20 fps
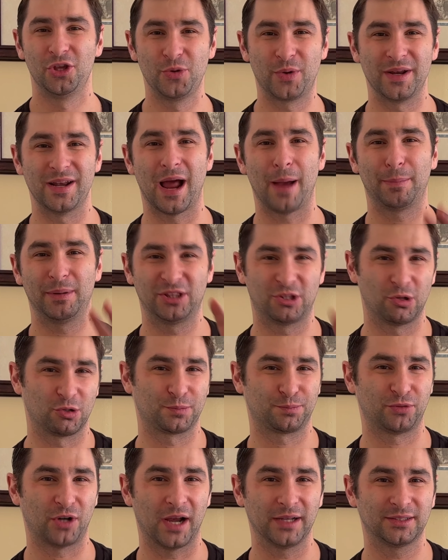You cannot beat those
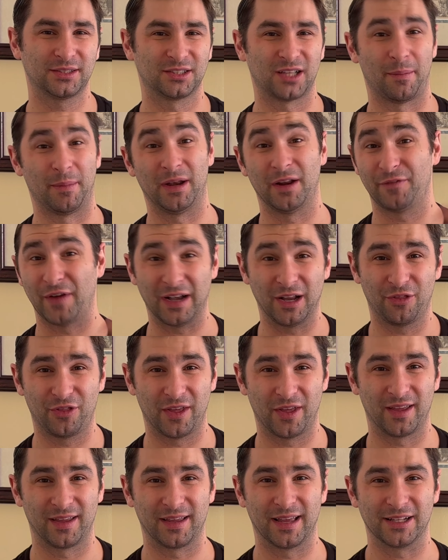prices. I mean, if
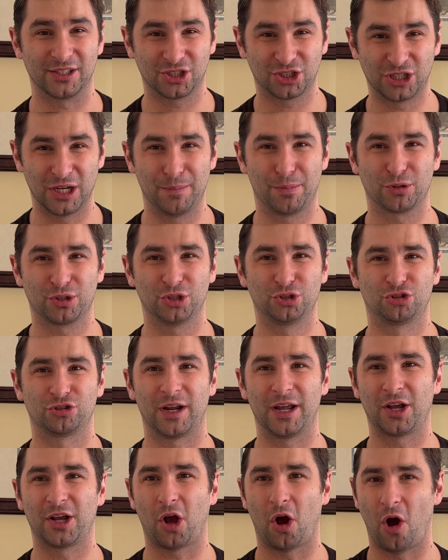anything, it's cheaper to
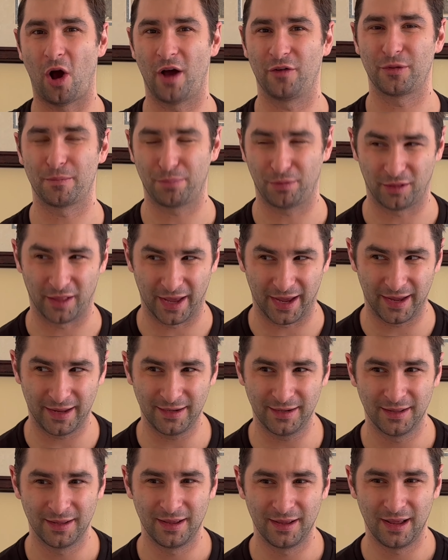drink on the
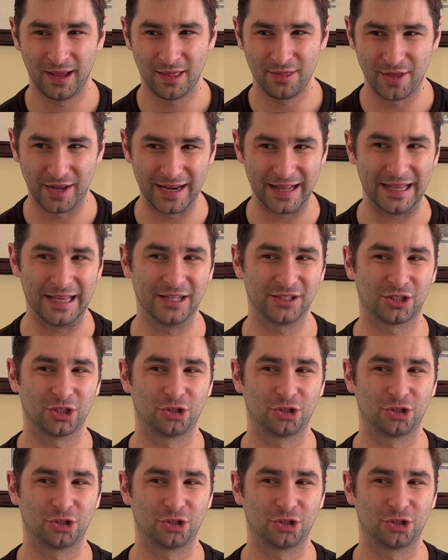plane than it is to